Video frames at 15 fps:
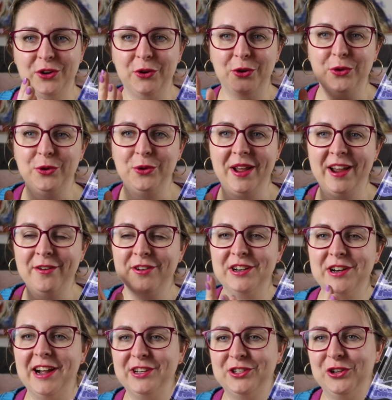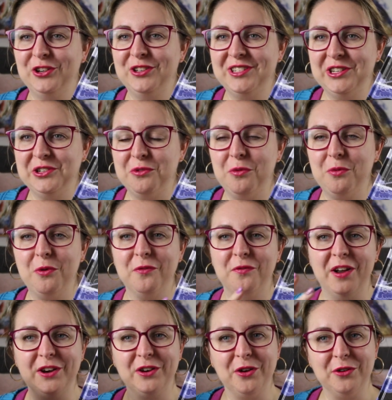who every night turns into a wolf
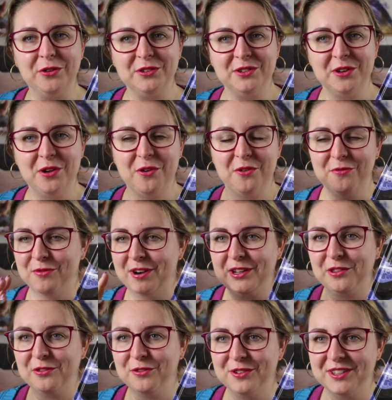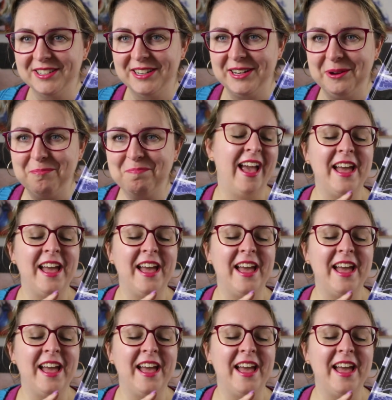and goes running through the city.